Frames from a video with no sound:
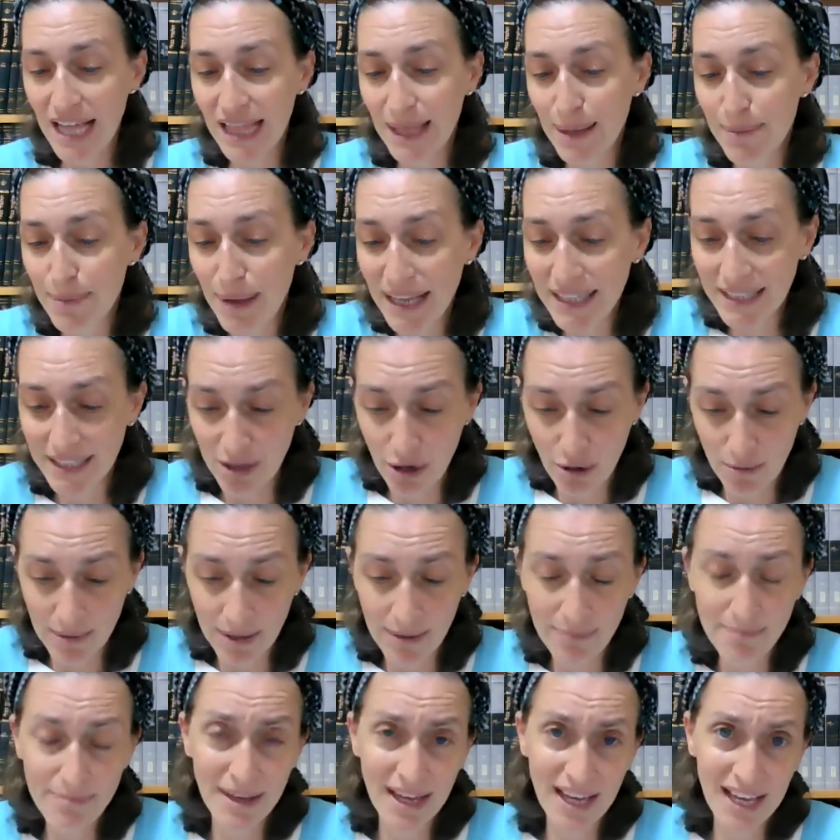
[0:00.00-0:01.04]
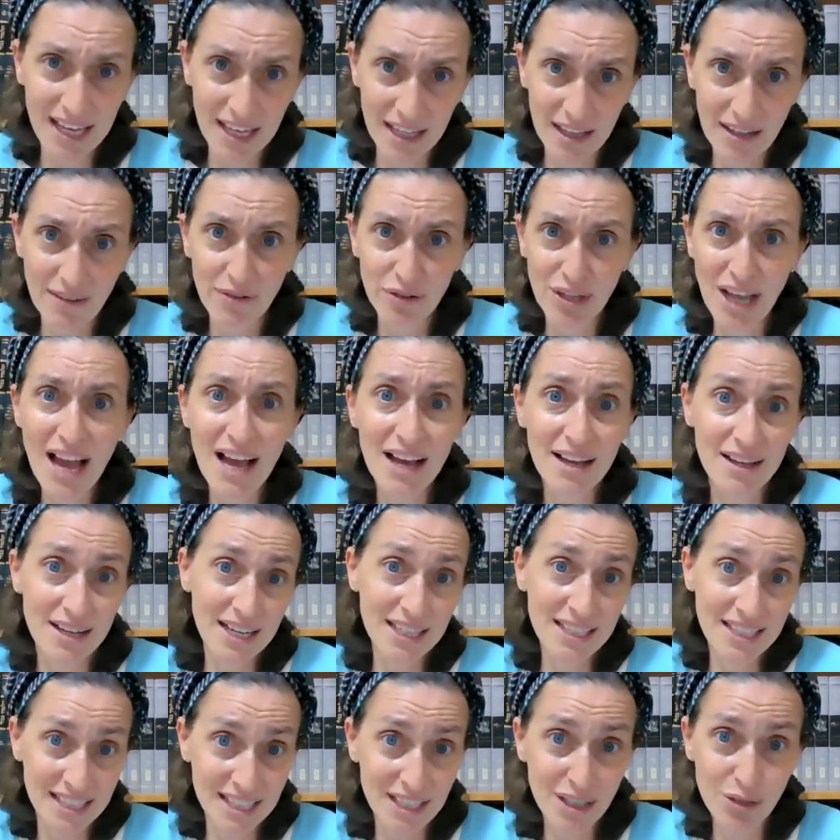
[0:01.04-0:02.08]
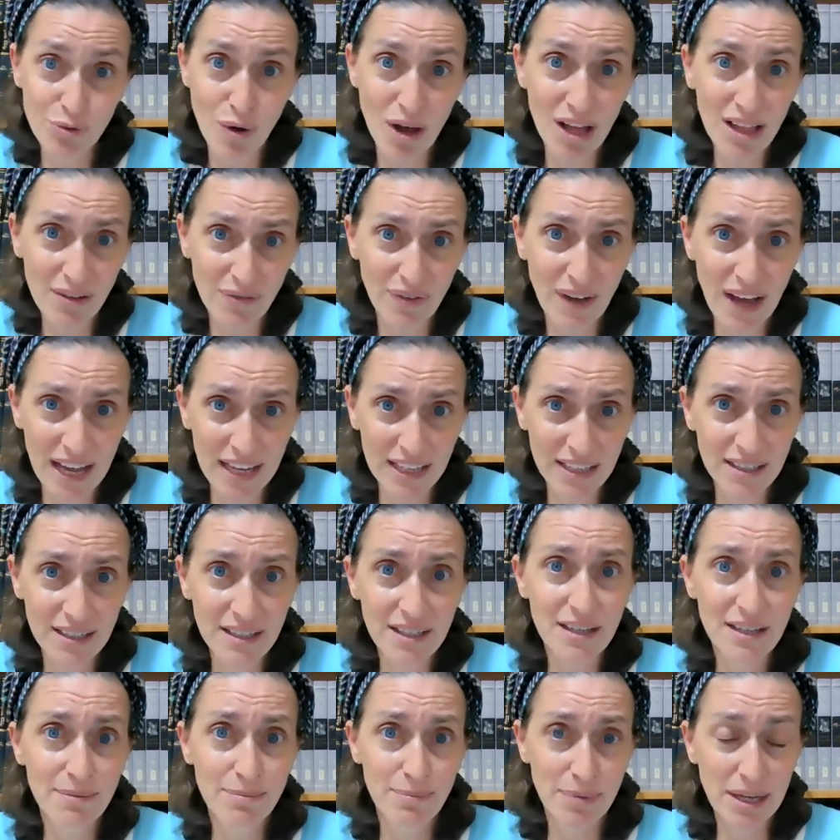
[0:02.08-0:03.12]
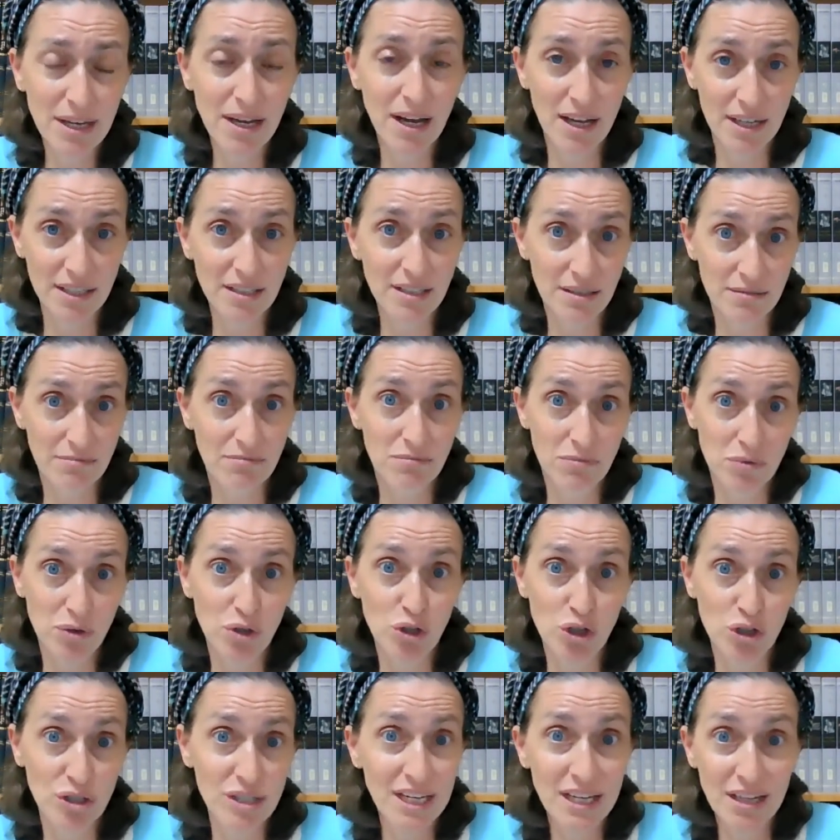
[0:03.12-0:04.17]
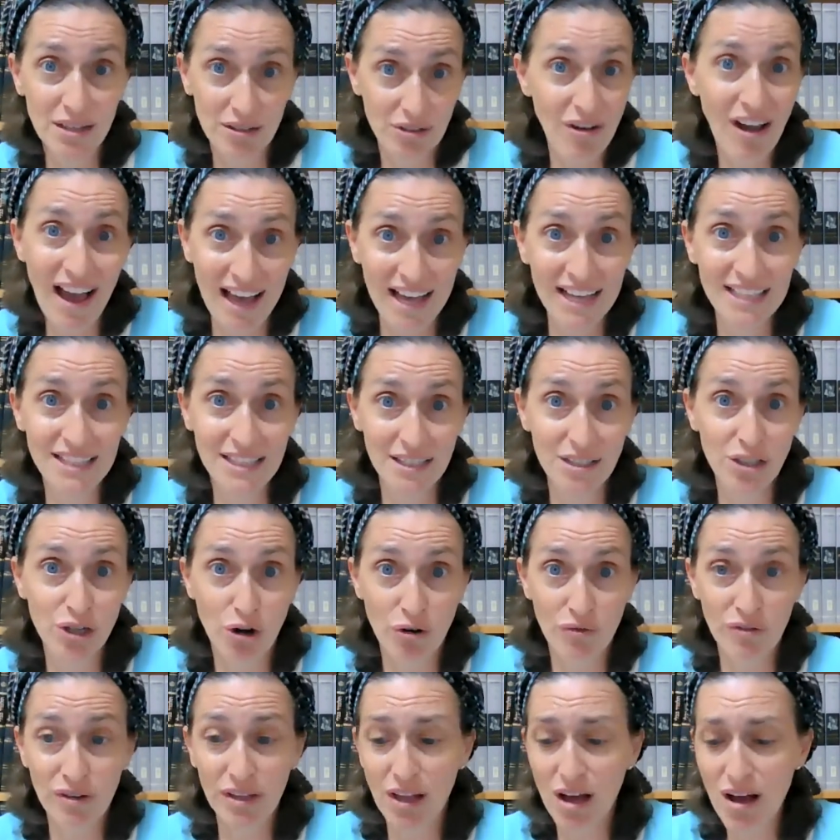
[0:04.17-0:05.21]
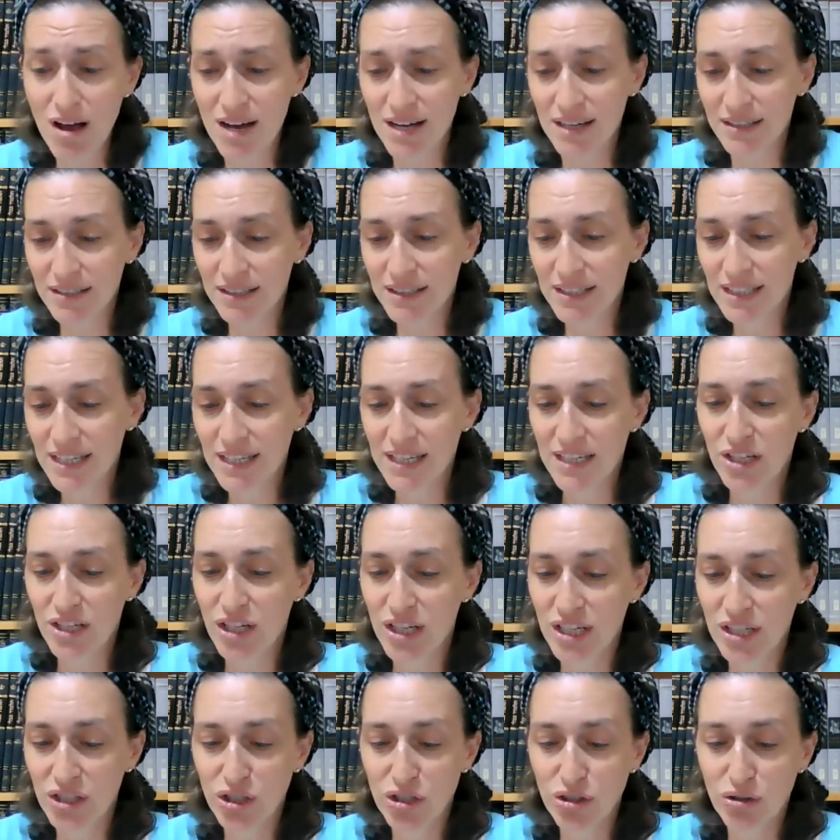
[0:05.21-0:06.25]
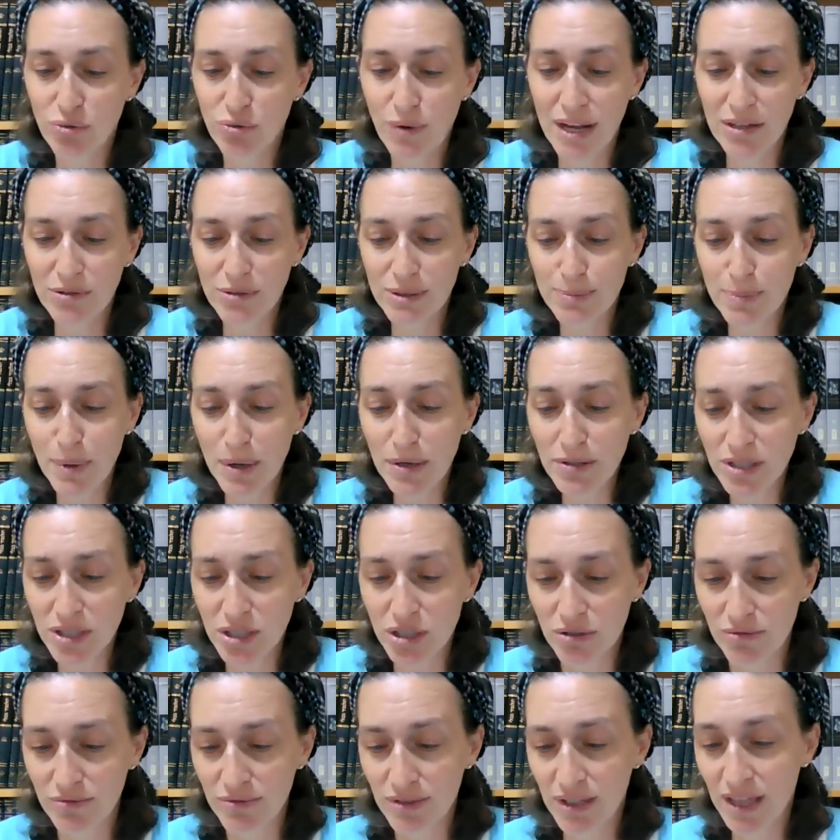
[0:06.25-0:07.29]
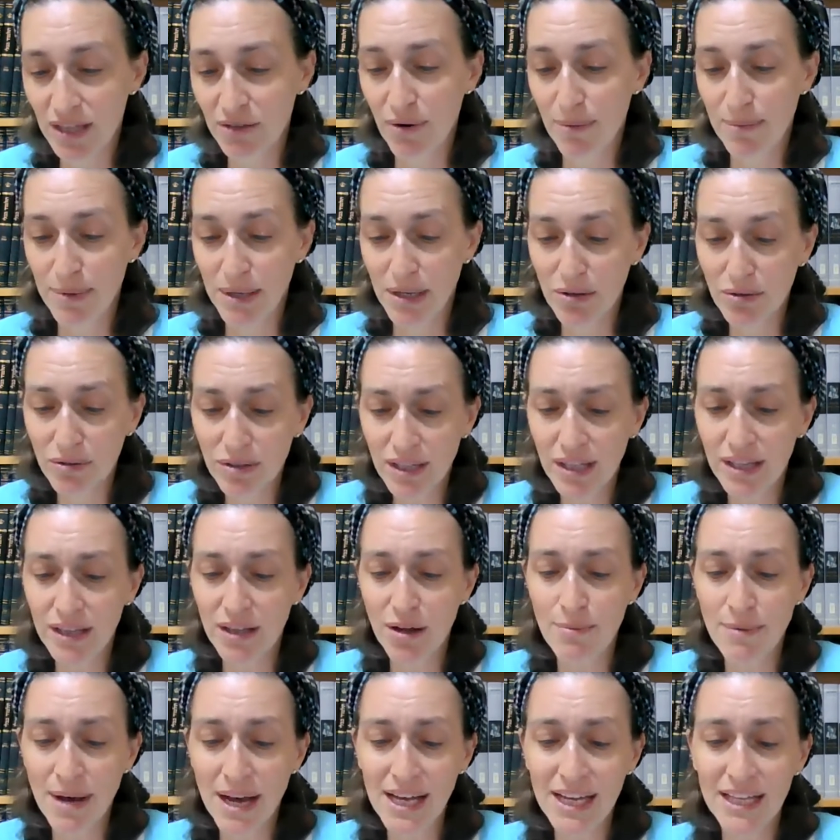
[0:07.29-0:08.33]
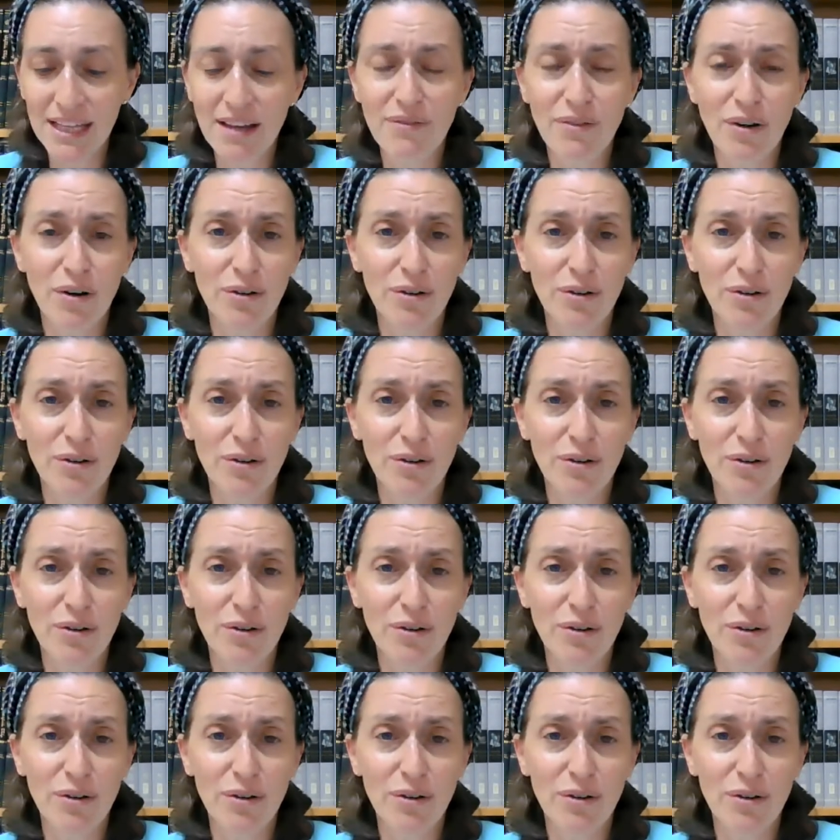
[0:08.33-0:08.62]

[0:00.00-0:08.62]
leben zoma mechil avodah, it's disqualified because you didn't, it's a Torah law. You didn't do the way you're supposed to. The Rabbi Yehuda lo machil